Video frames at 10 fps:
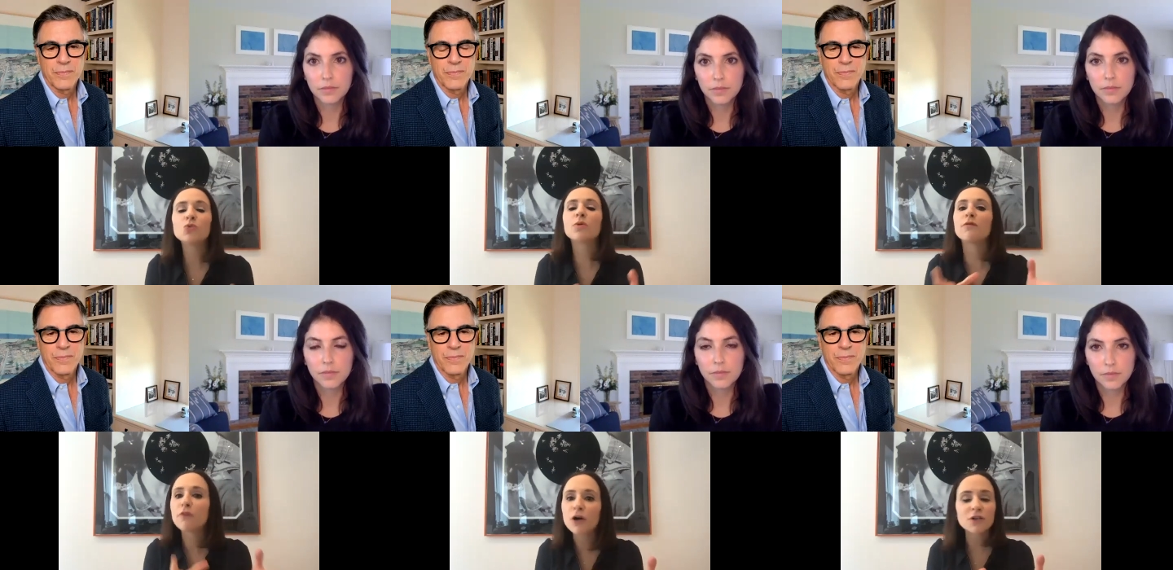
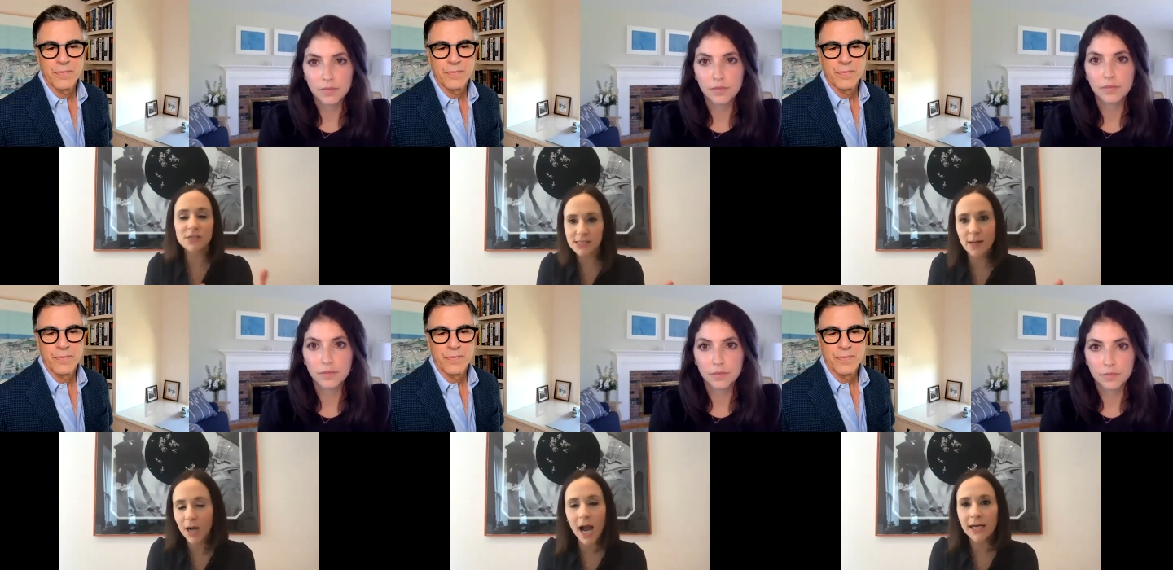Speaker 1: revert to
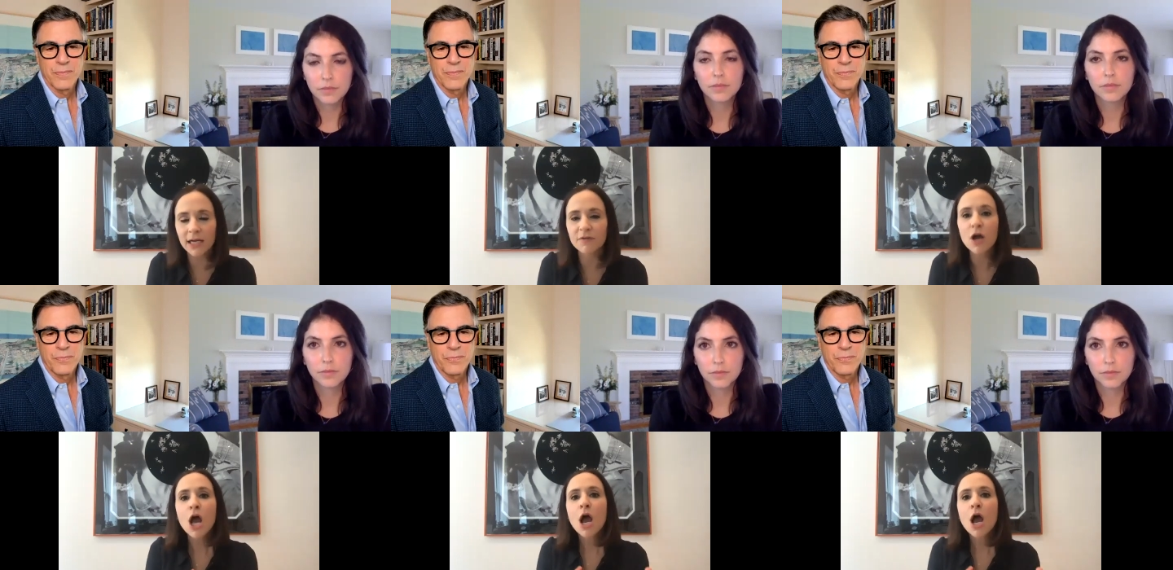some kind of